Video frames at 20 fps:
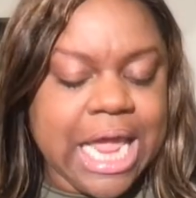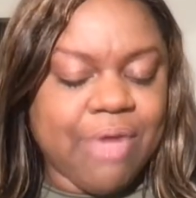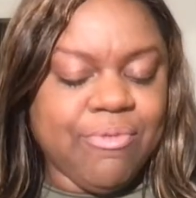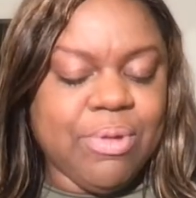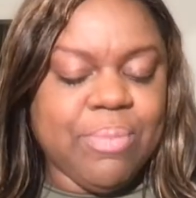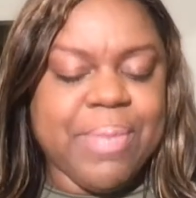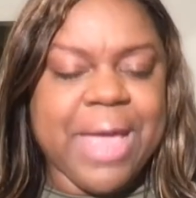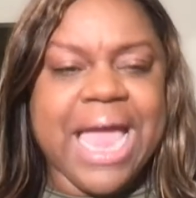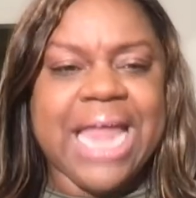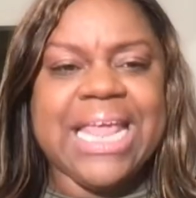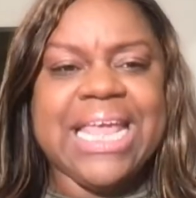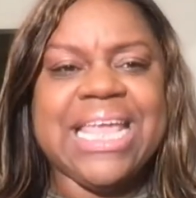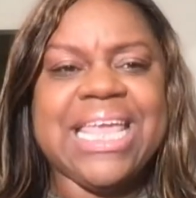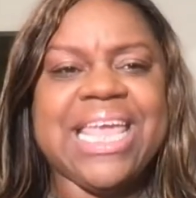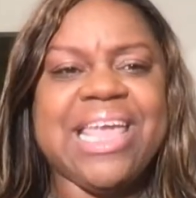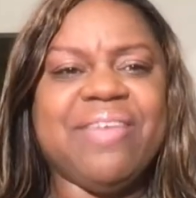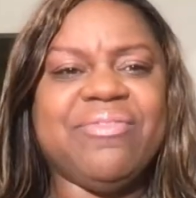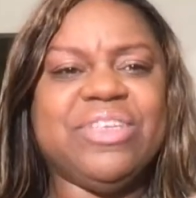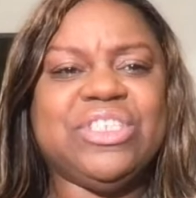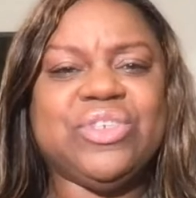Everybody
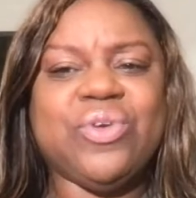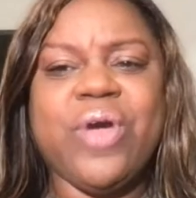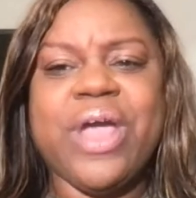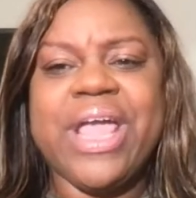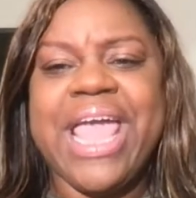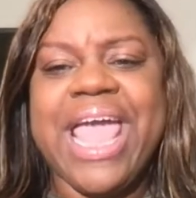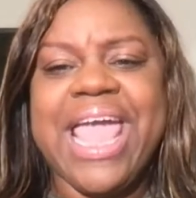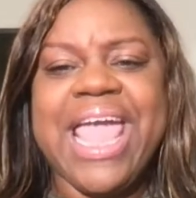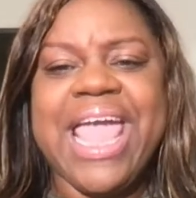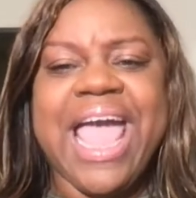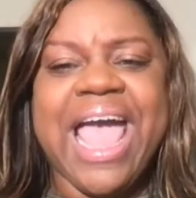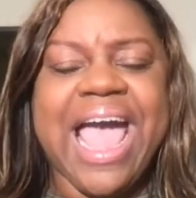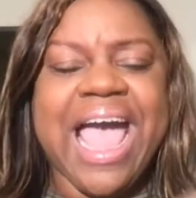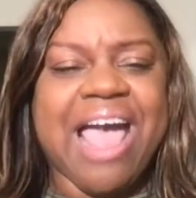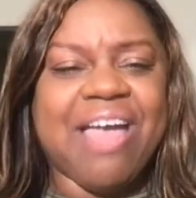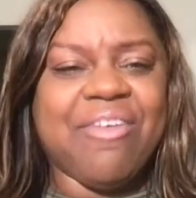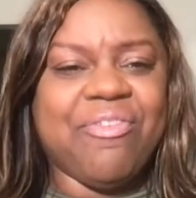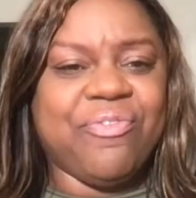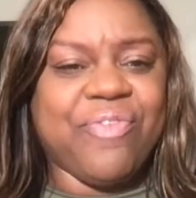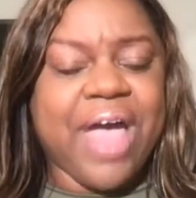give Joy a
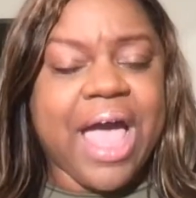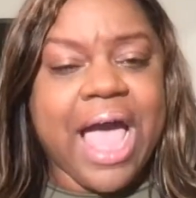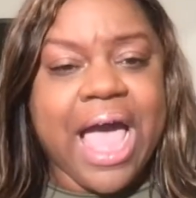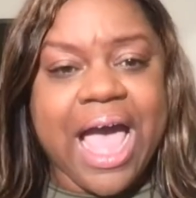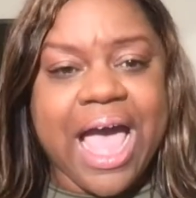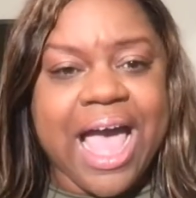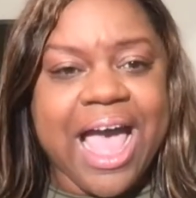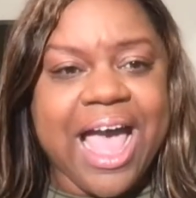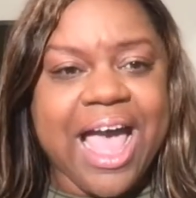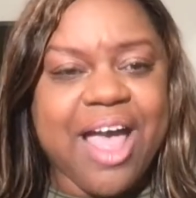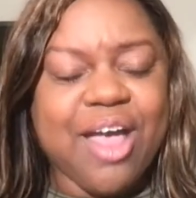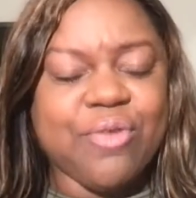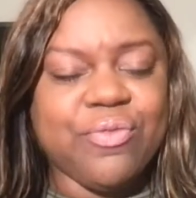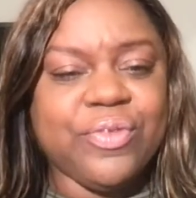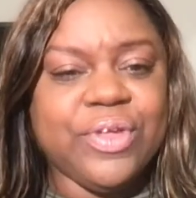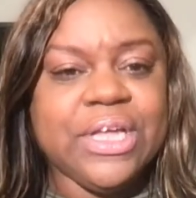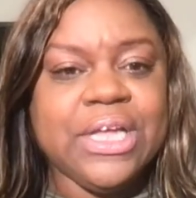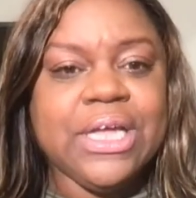high five.